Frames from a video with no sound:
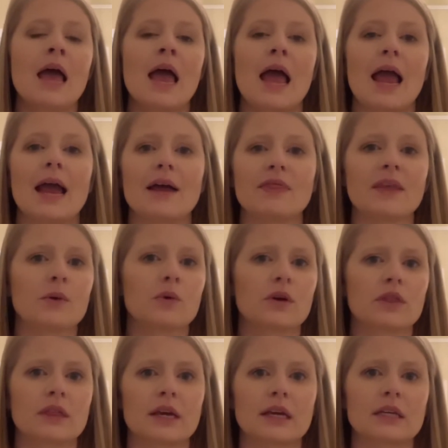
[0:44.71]
and they were
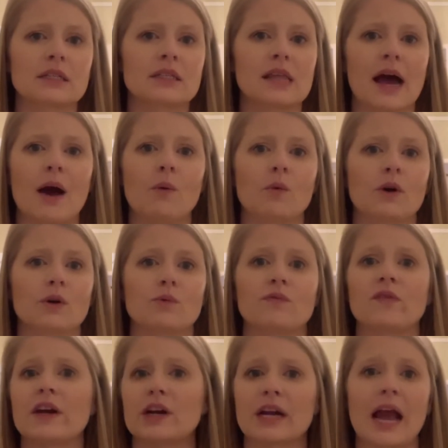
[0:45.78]
things that were
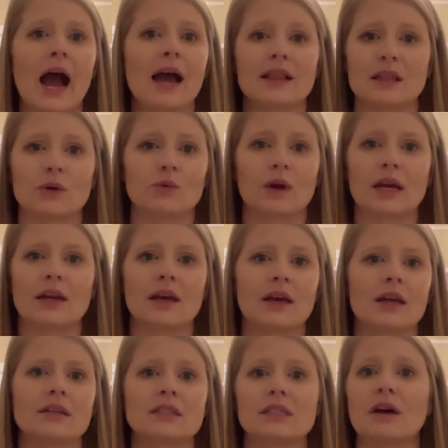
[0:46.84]
very highly
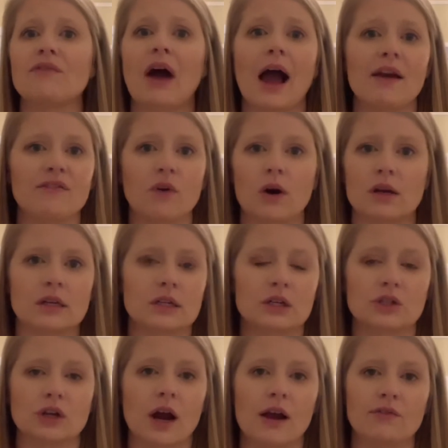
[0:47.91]
rated, stuff I've wanted to
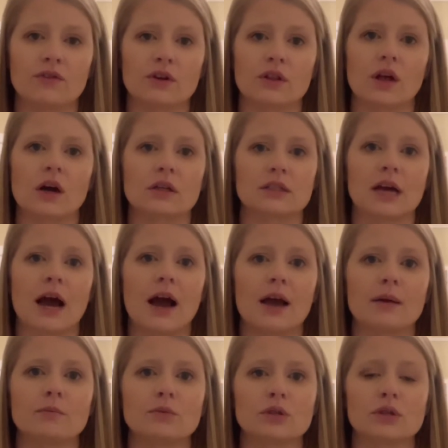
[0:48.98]
try for a long
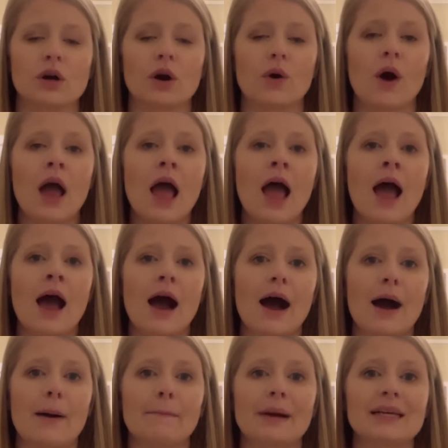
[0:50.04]
time. So
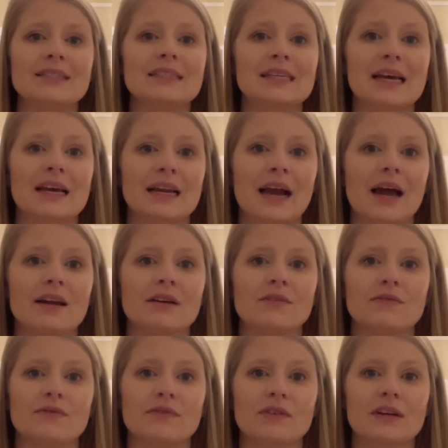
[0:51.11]
I did kind
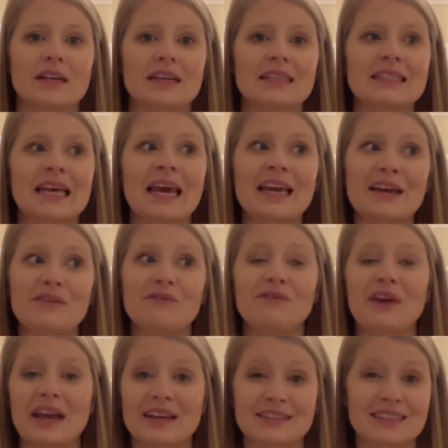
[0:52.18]
of take
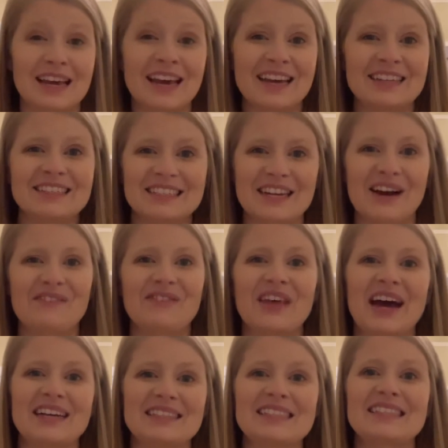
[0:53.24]
advantage of
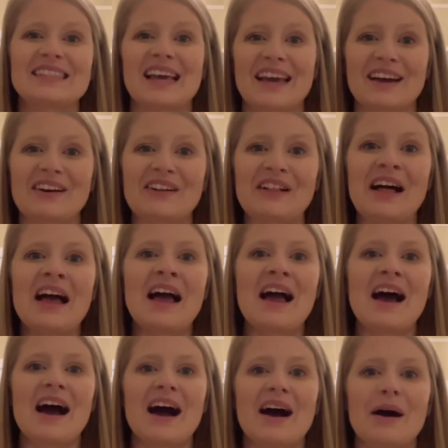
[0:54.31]
that sale
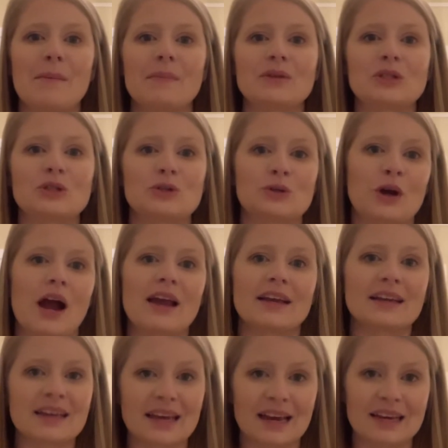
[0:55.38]
to try
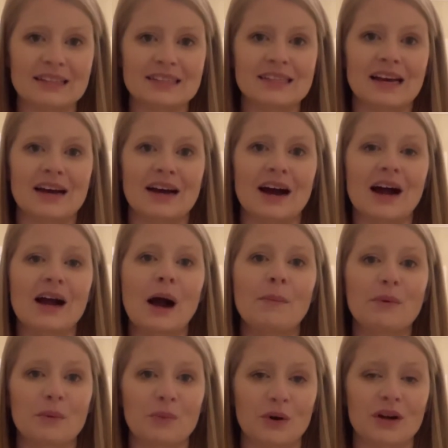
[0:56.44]
and get a
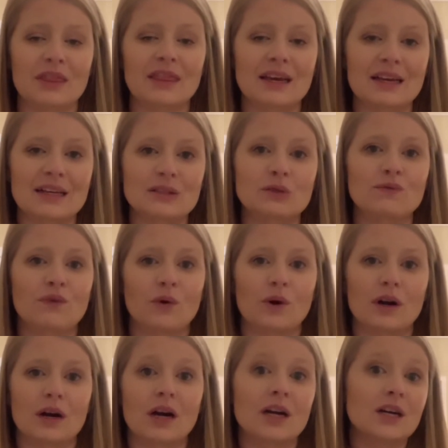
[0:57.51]
couple more things
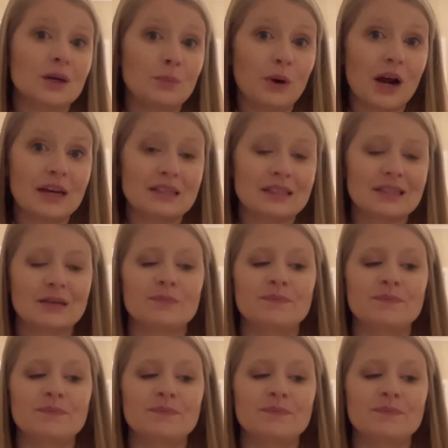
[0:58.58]
for a good price.